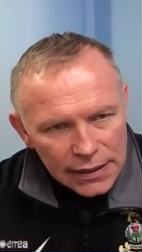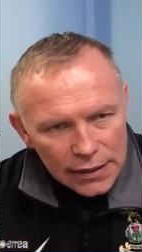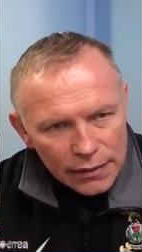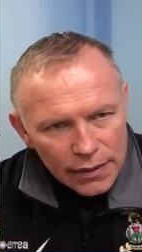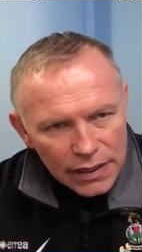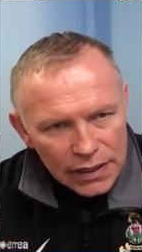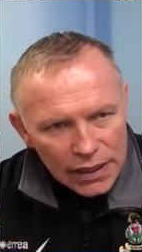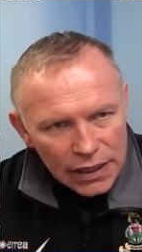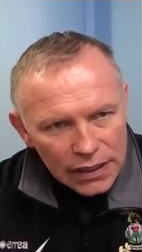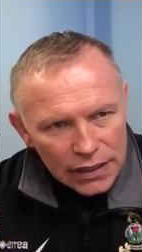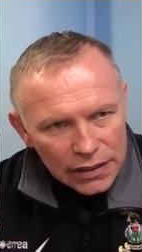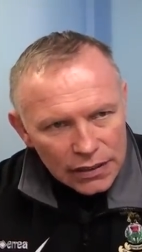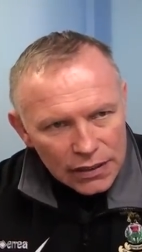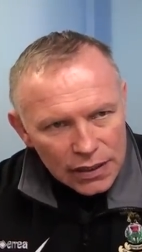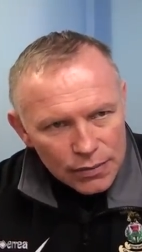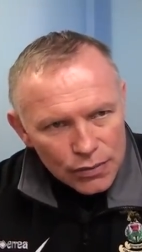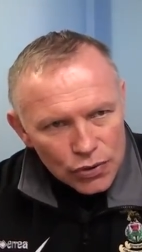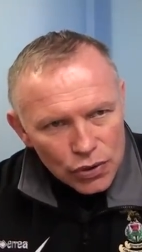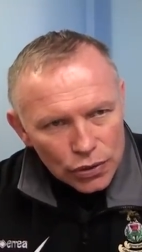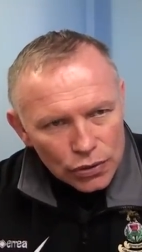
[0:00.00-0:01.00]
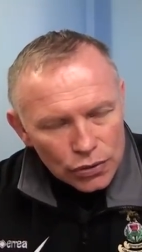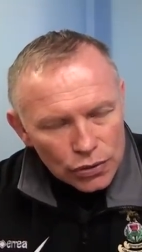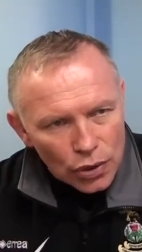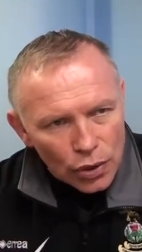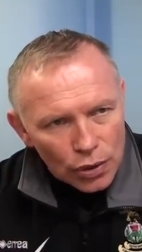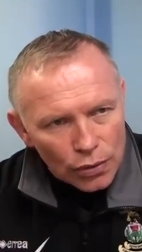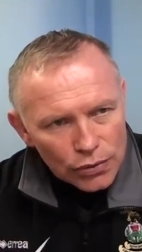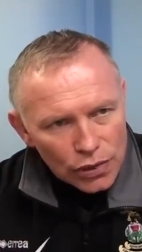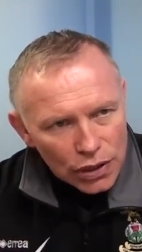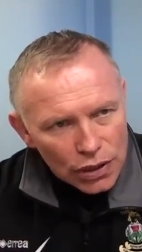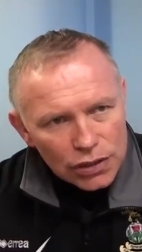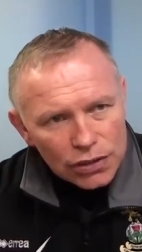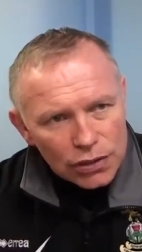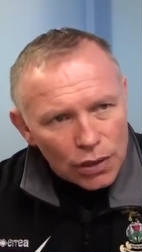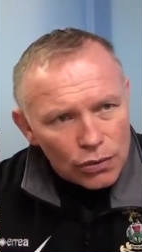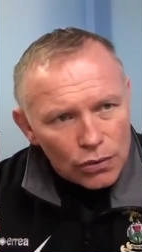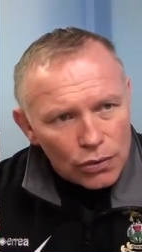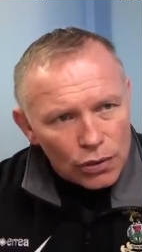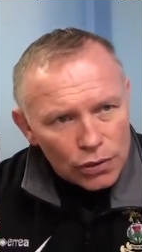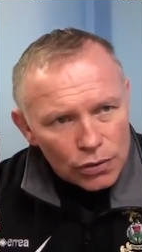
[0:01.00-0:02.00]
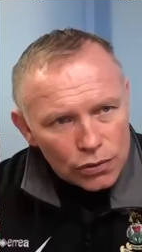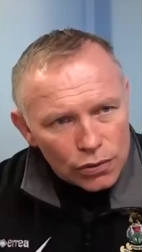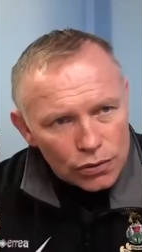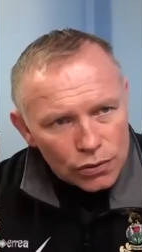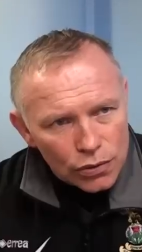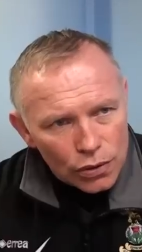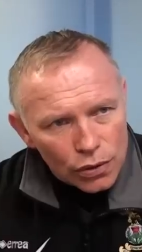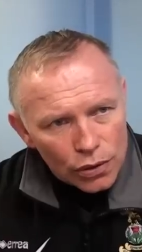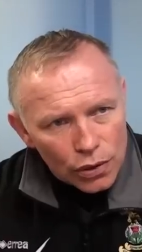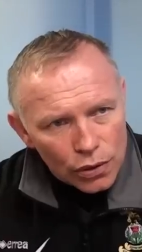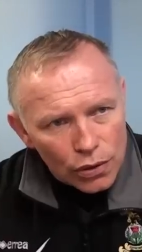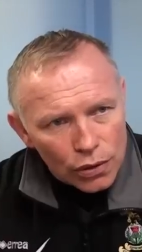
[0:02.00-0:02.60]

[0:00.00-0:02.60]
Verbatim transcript: when the other team's on top, you can still go and score